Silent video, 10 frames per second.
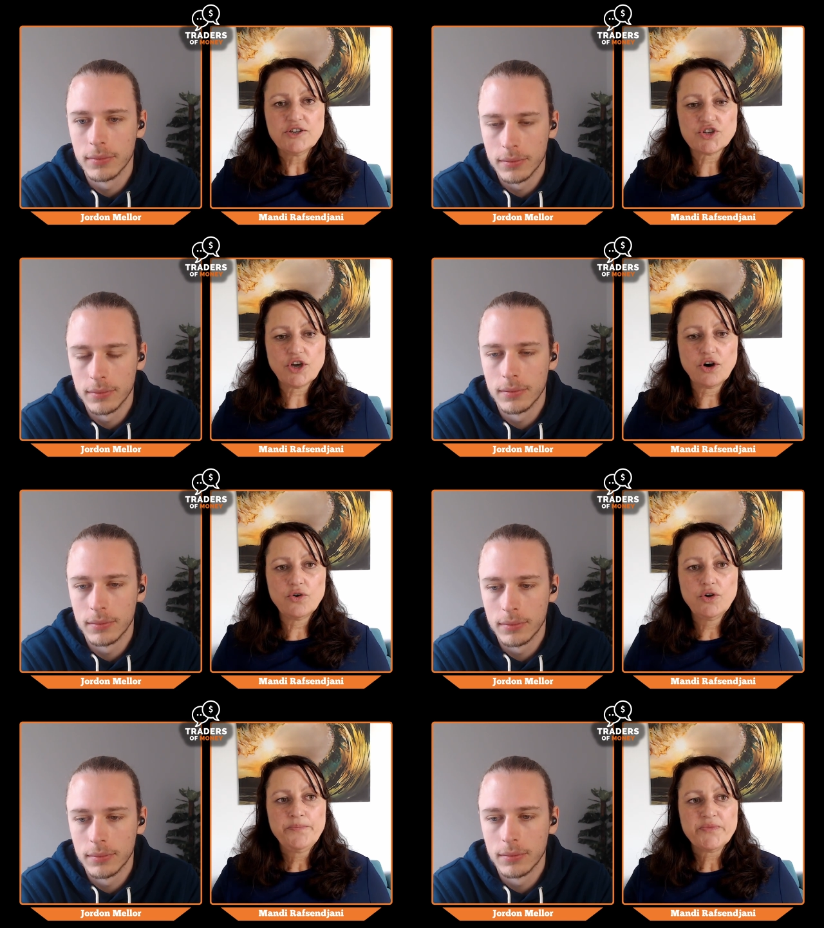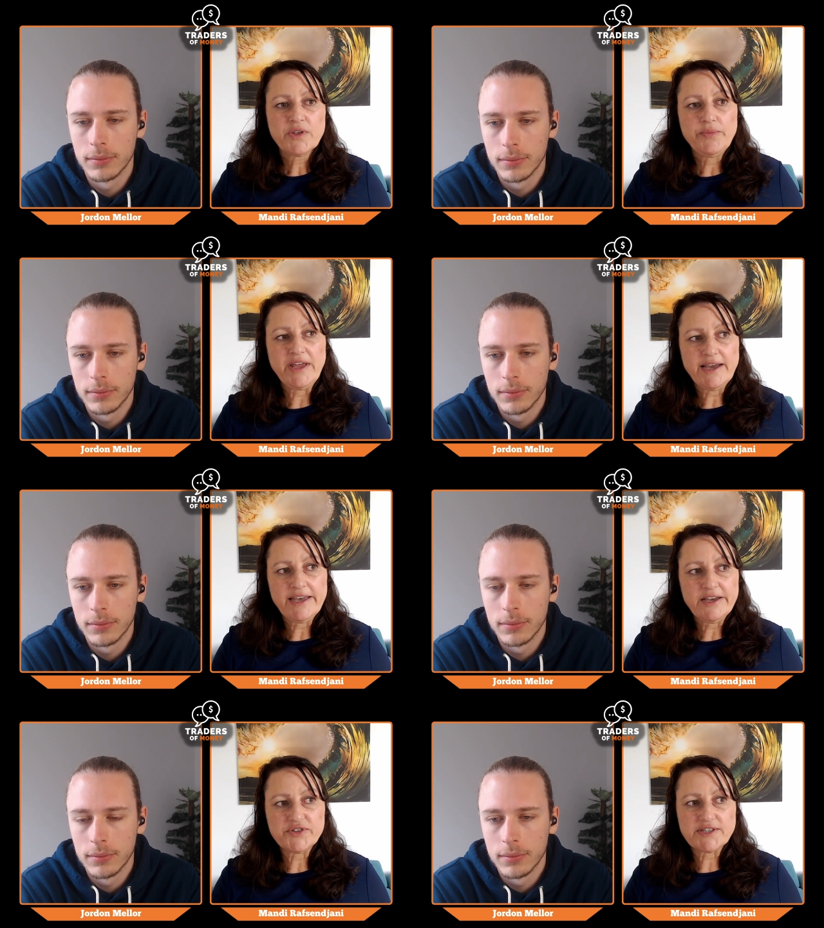Speaker 1: So when I
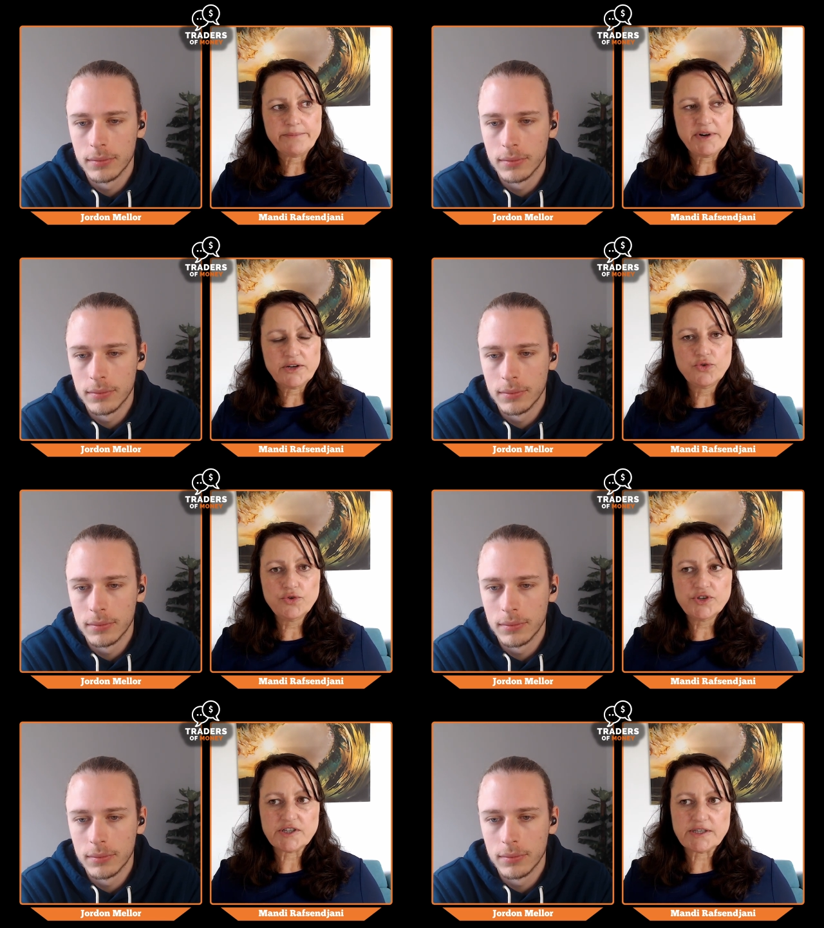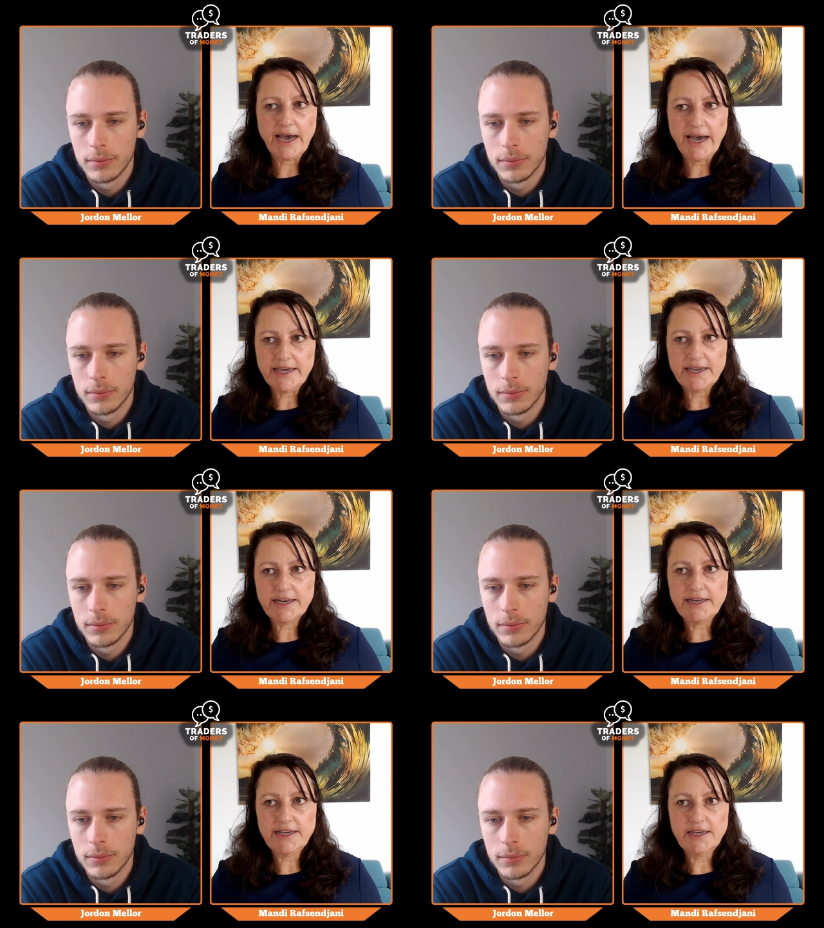have someone who's
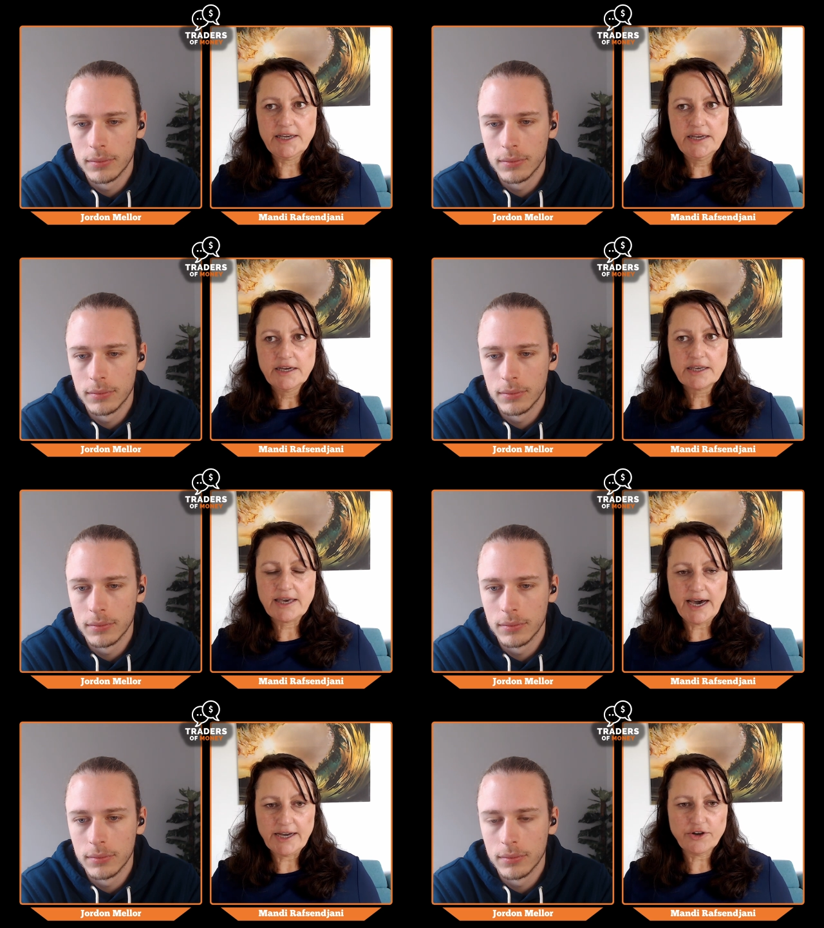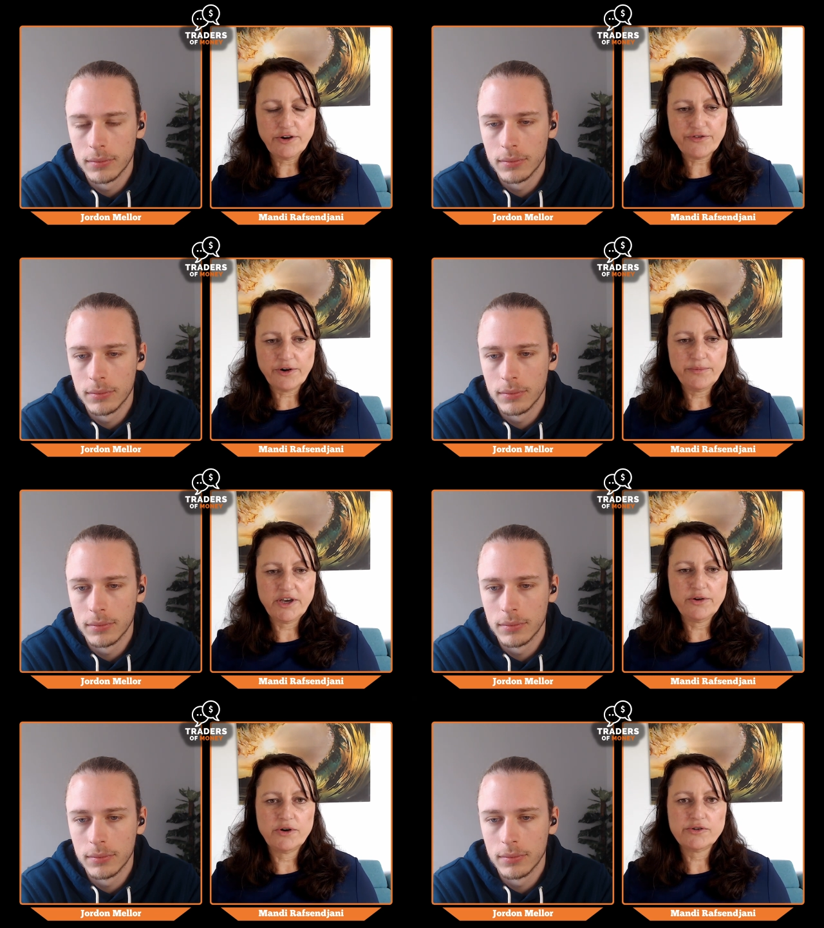highly cut off from
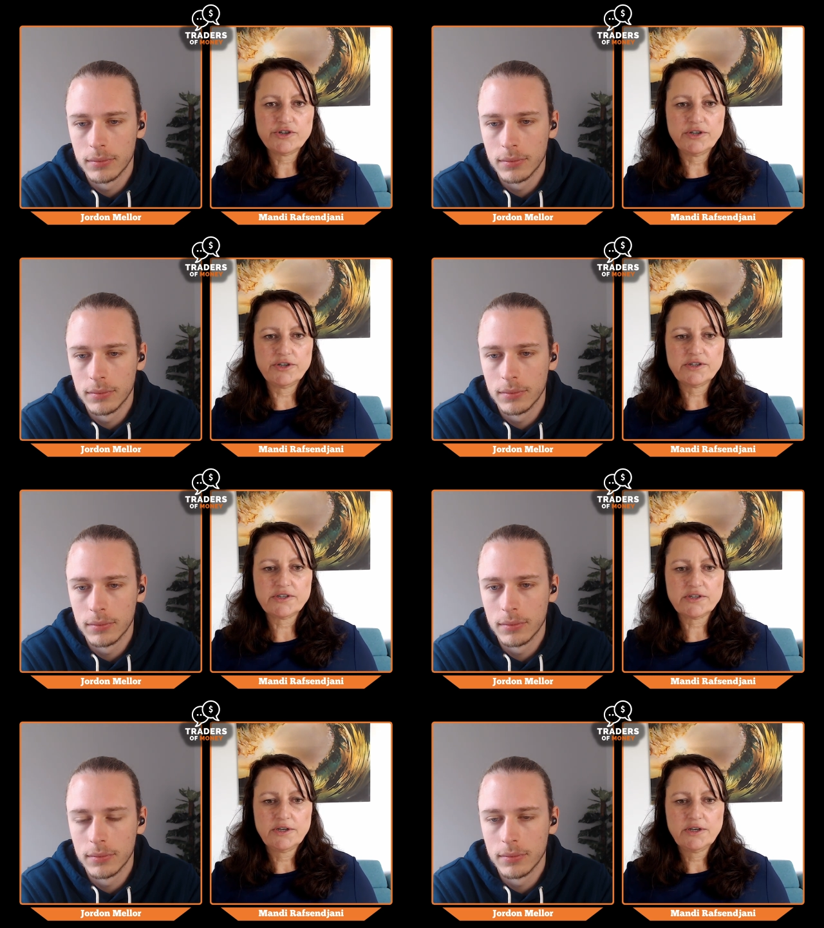their emotions